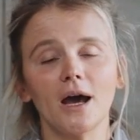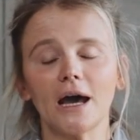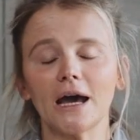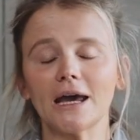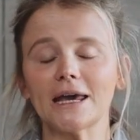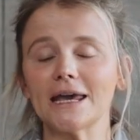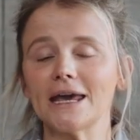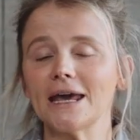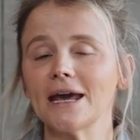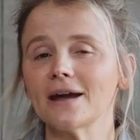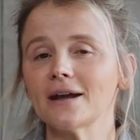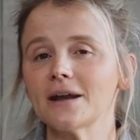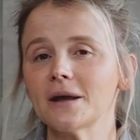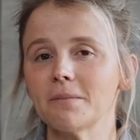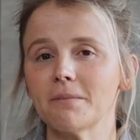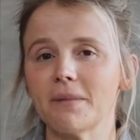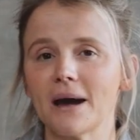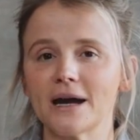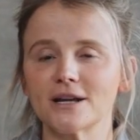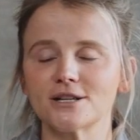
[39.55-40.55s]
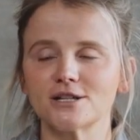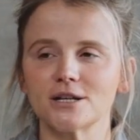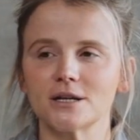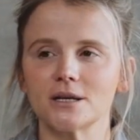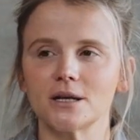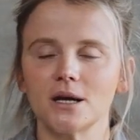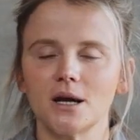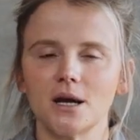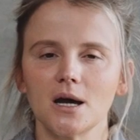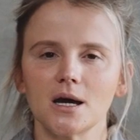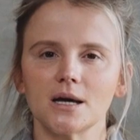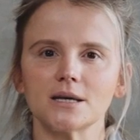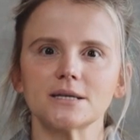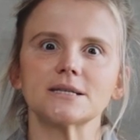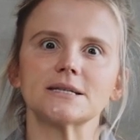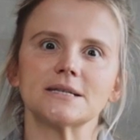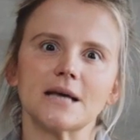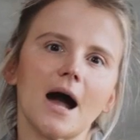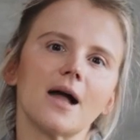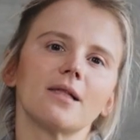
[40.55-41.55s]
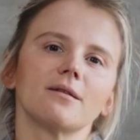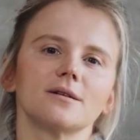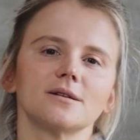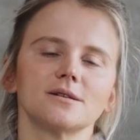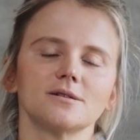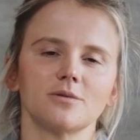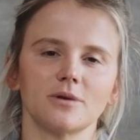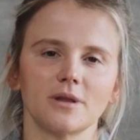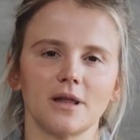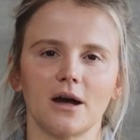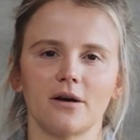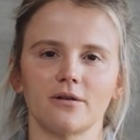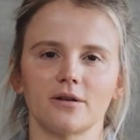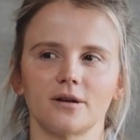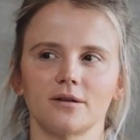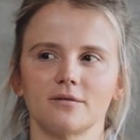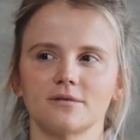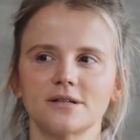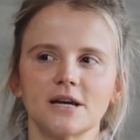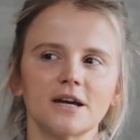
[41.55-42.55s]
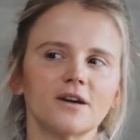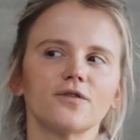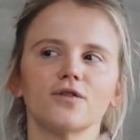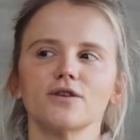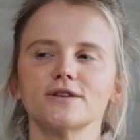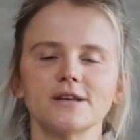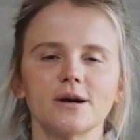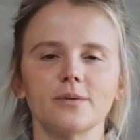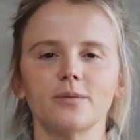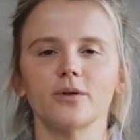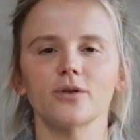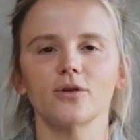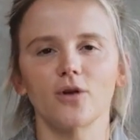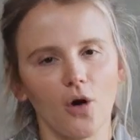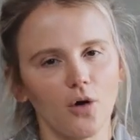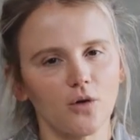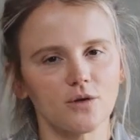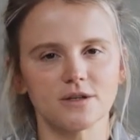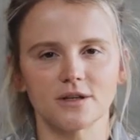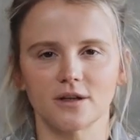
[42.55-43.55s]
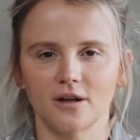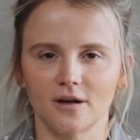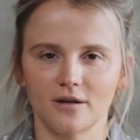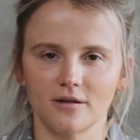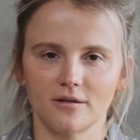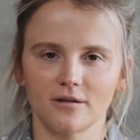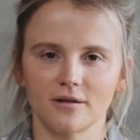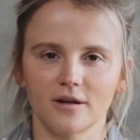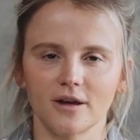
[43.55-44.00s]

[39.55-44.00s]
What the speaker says: I can't imagine a salad without it. Take, for example, coleslaw.